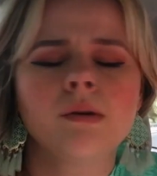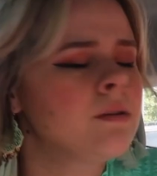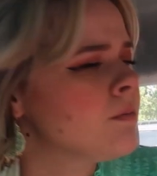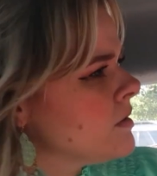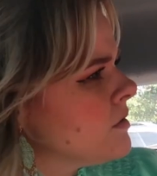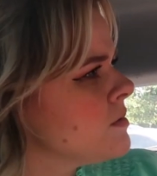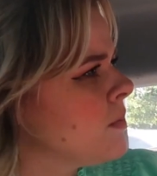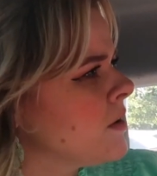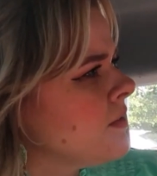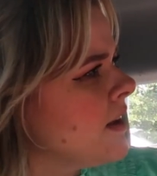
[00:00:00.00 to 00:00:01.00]
Where were those
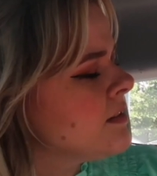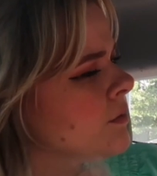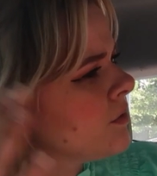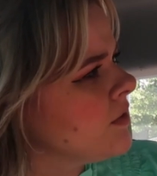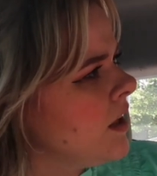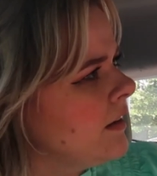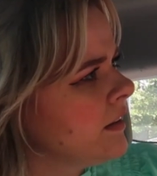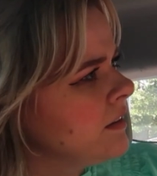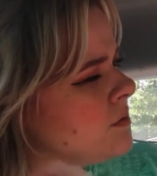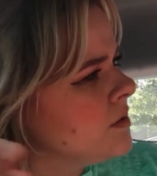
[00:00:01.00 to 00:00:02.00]
butterflies that were
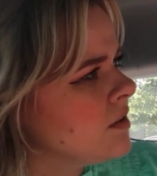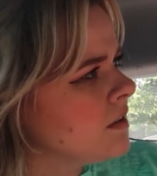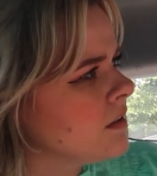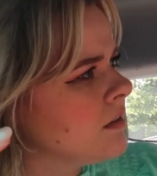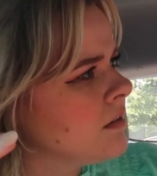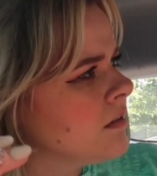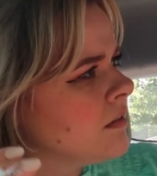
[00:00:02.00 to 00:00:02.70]
flying into each other?